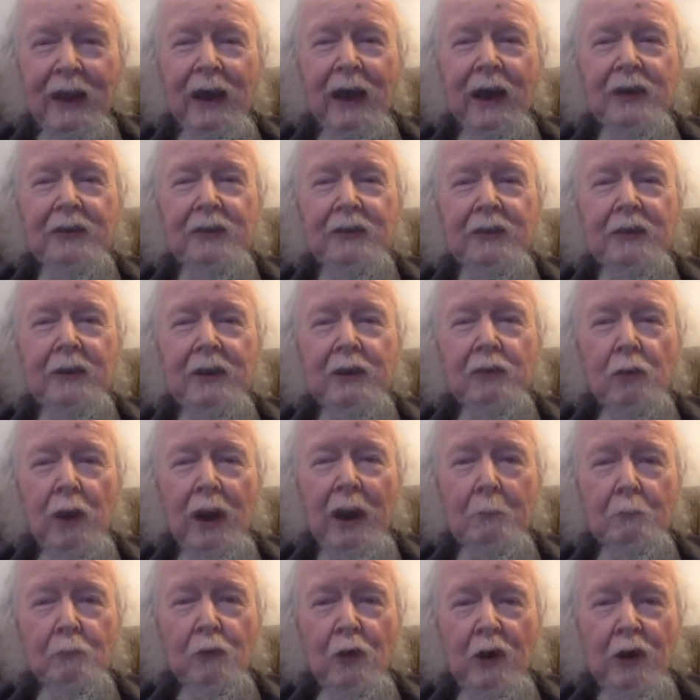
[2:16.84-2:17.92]
as he
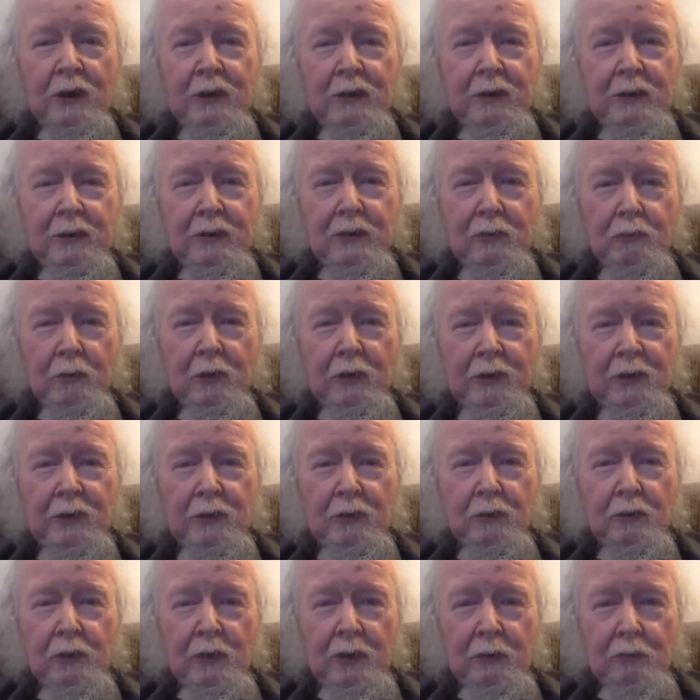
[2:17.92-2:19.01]
crab walked toward the
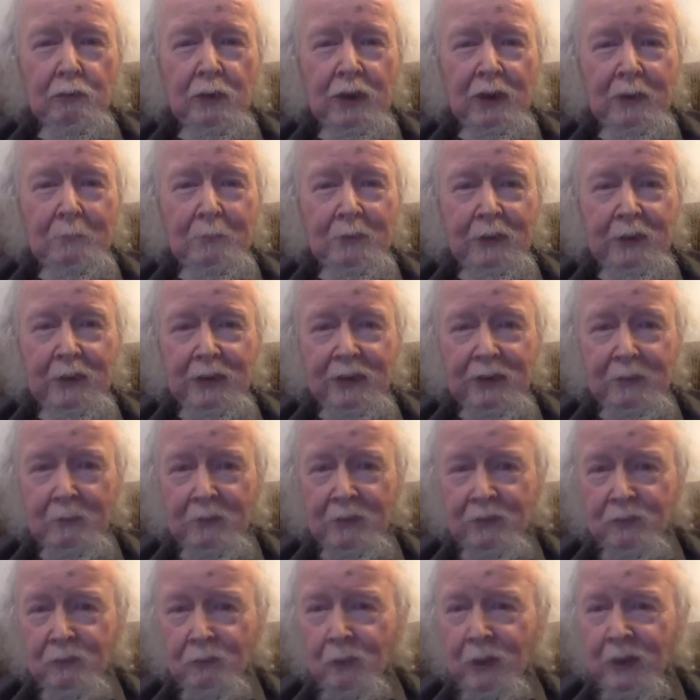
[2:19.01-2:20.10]
door, where a
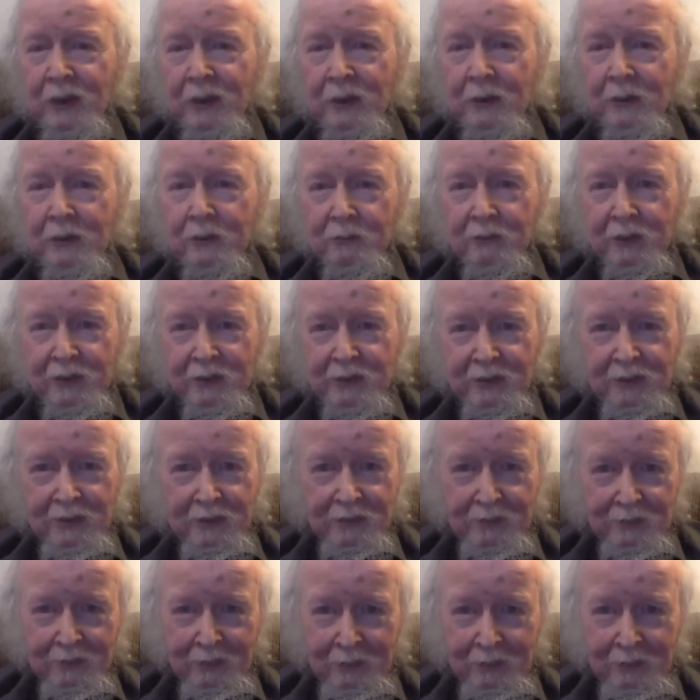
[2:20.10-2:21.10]
policeman waited to assist